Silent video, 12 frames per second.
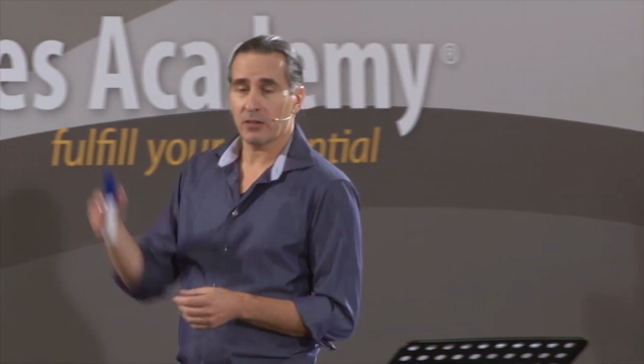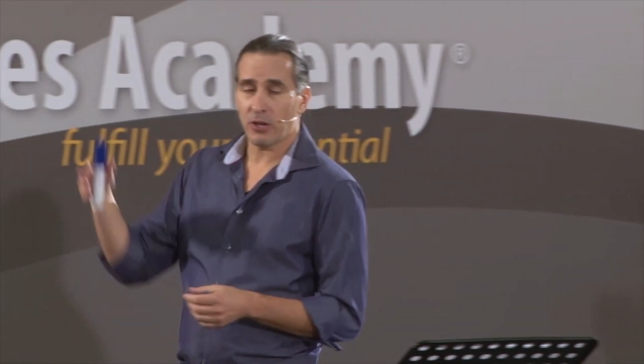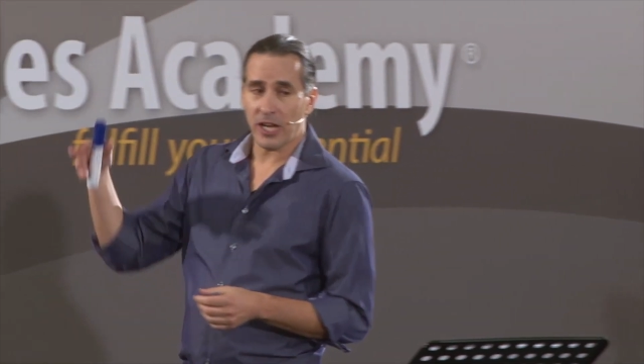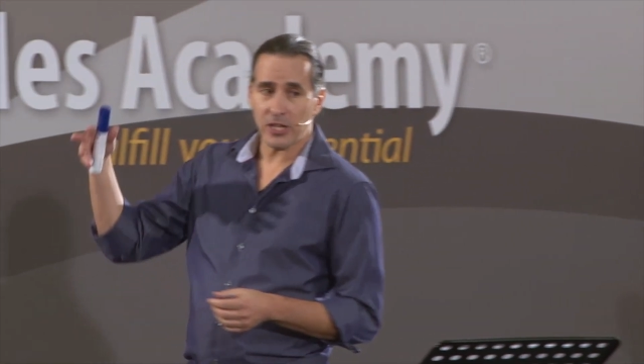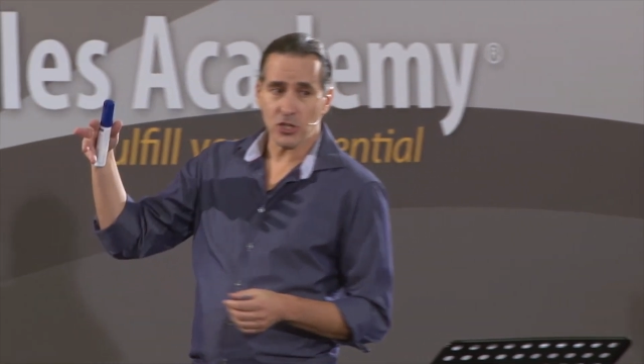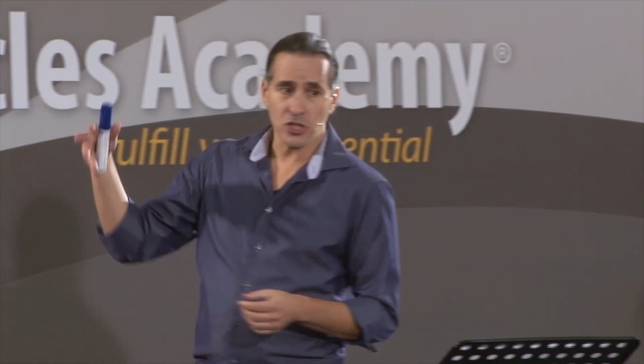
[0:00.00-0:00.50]

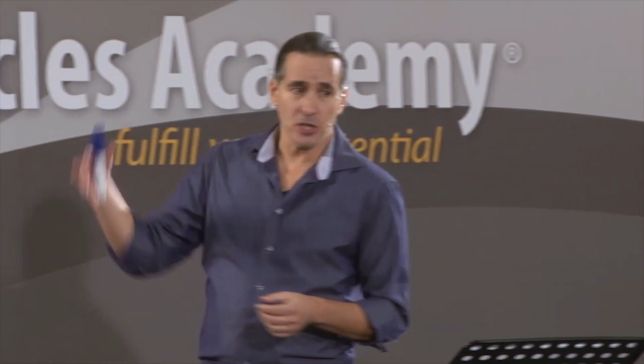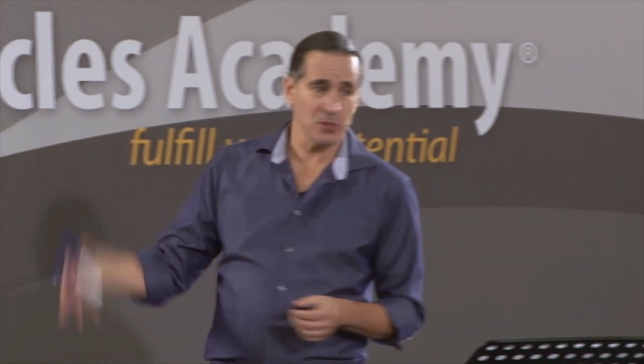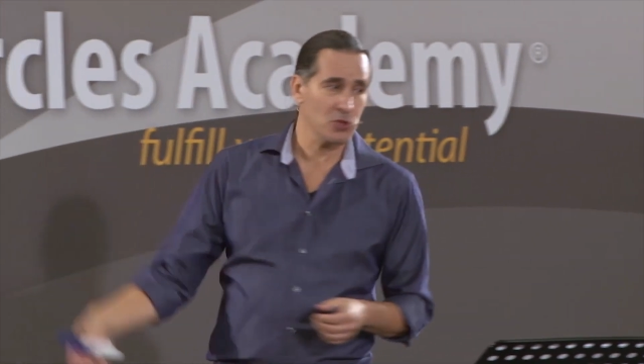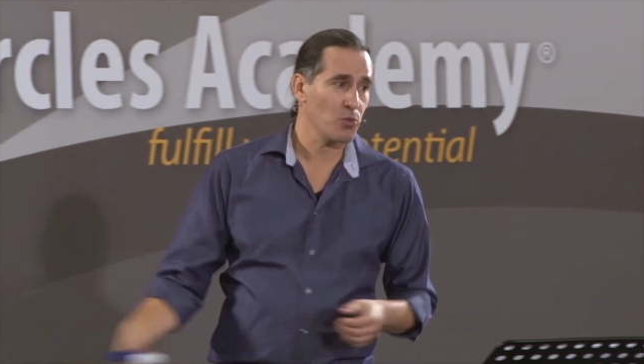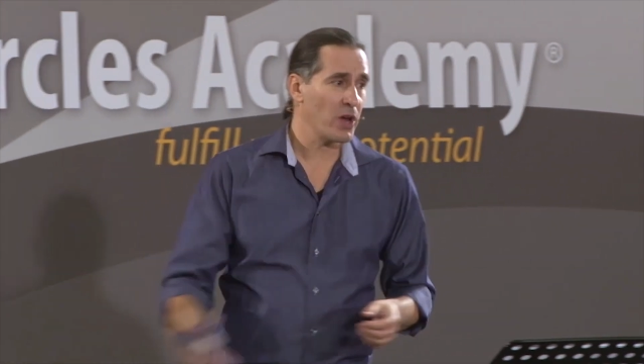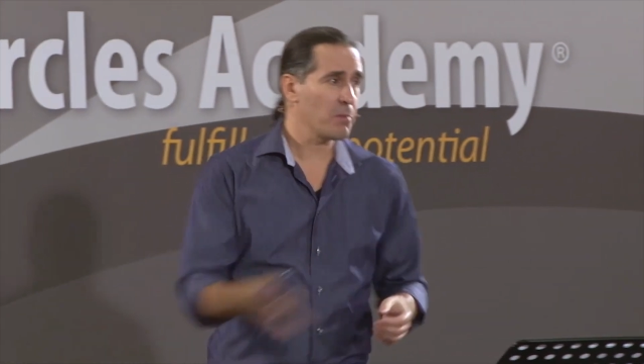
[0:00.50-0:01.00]
relationship
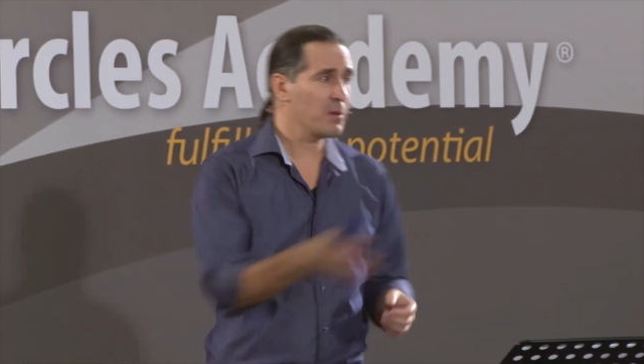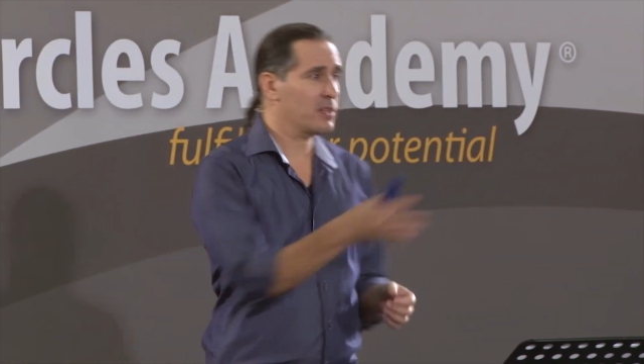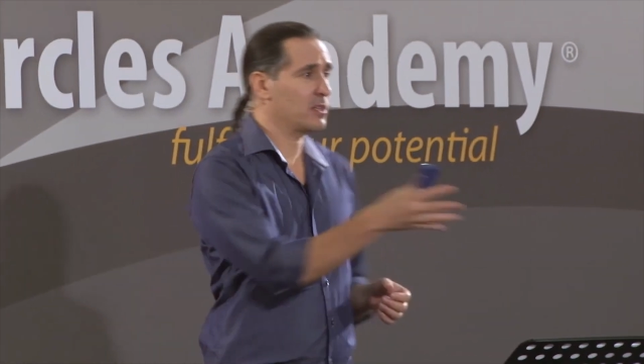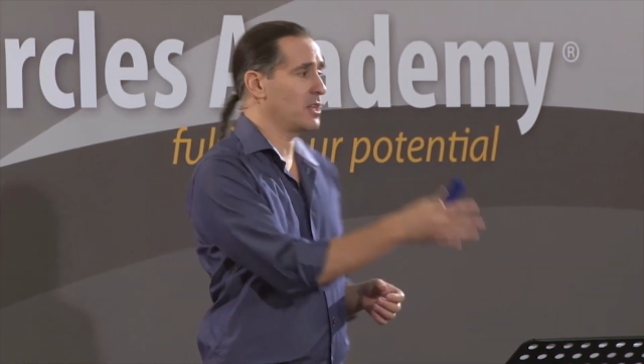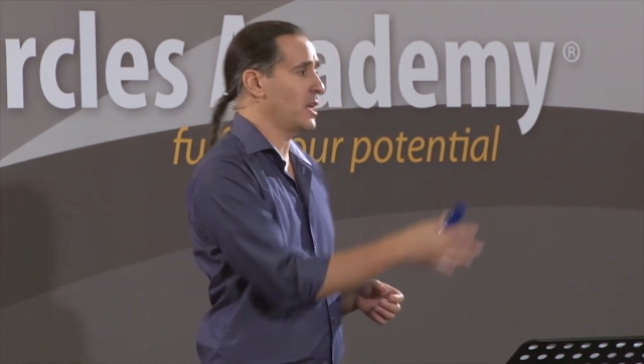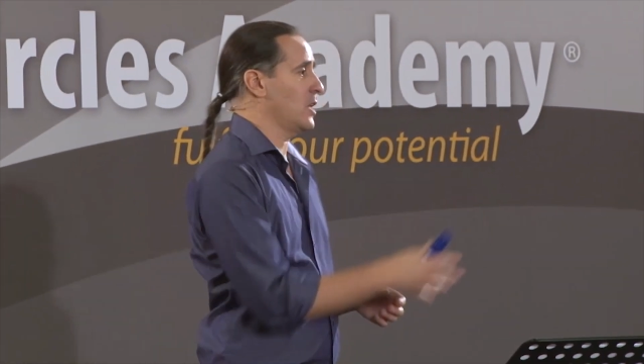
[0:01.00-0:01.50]
is way better
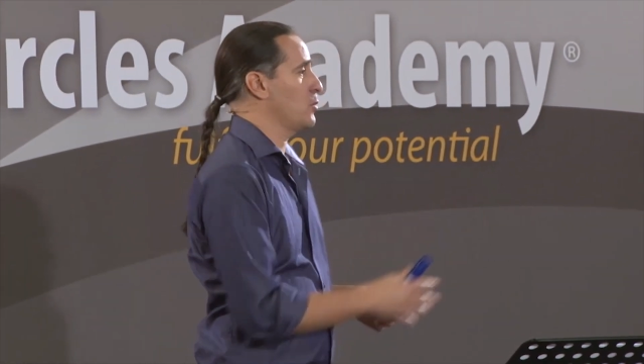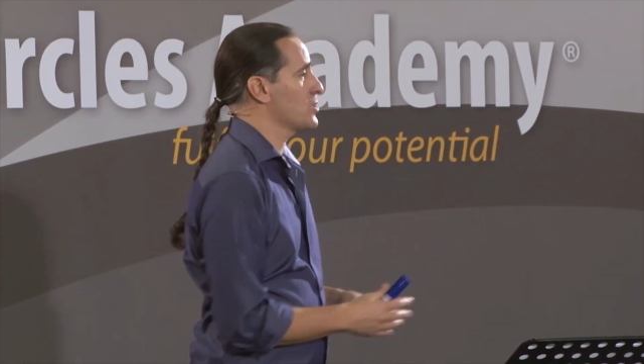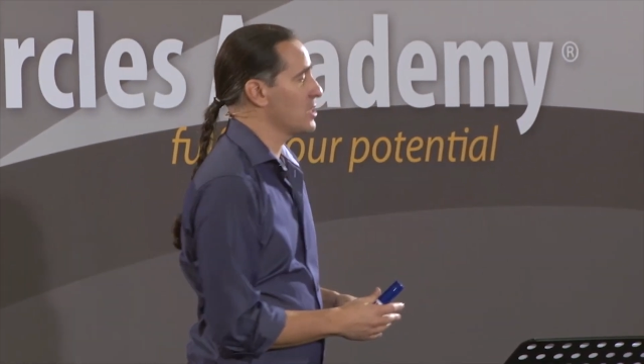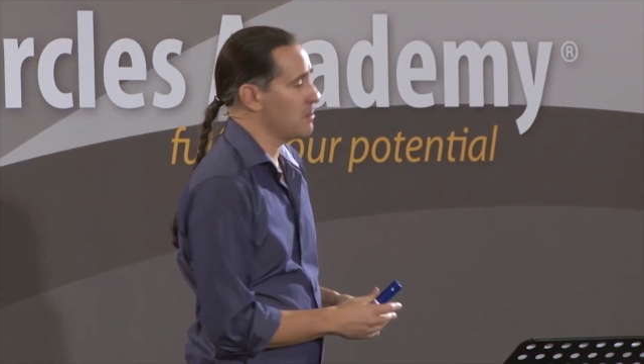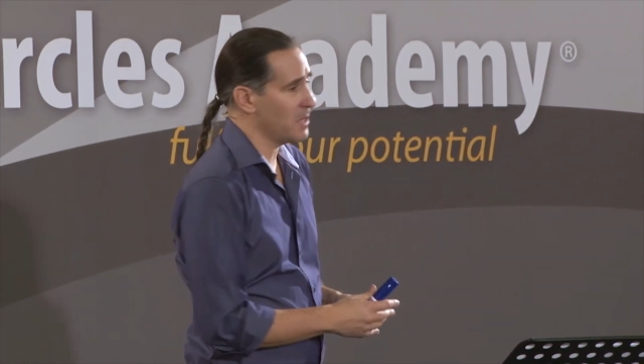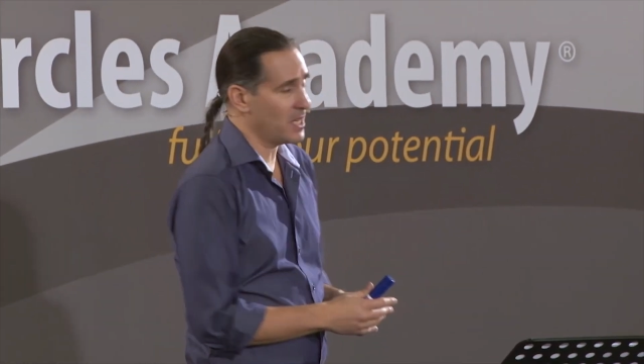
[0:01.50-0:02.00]
than it was
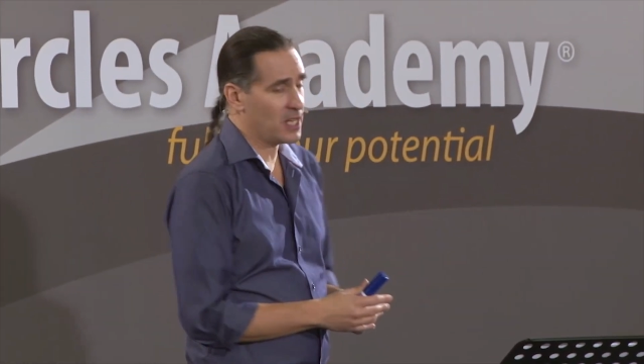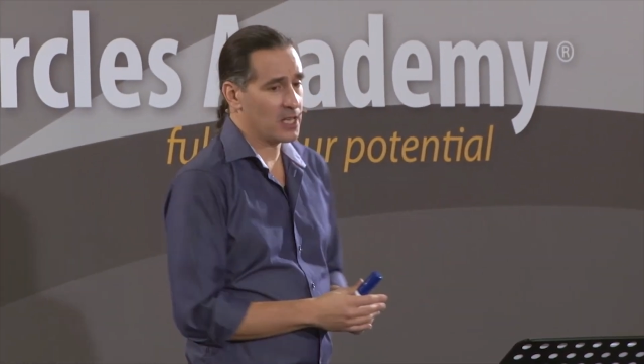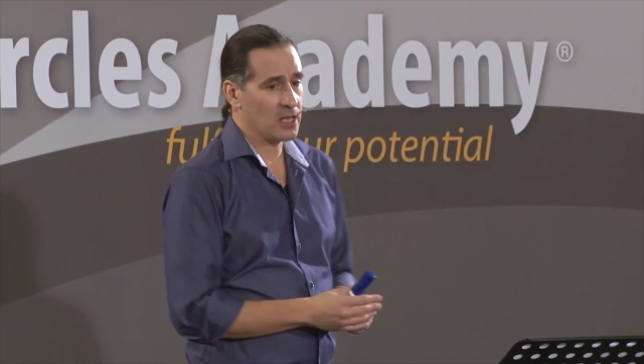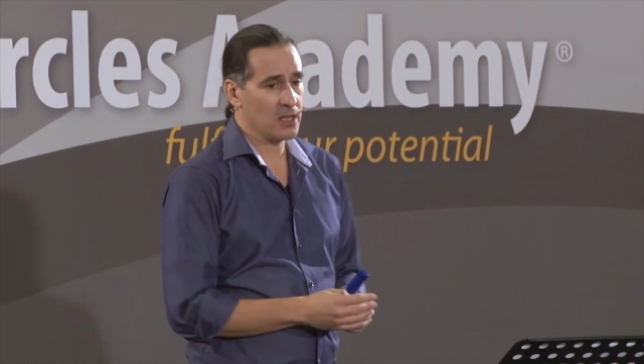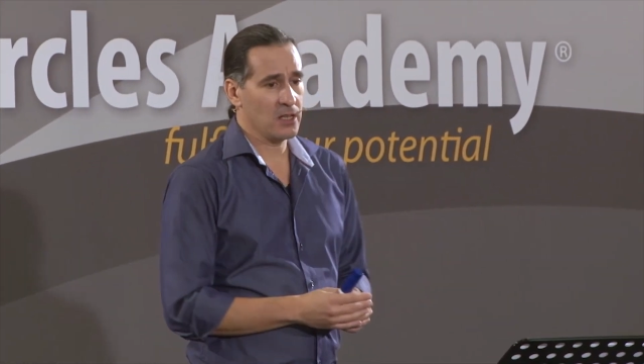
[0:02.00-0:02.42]
at the beginning.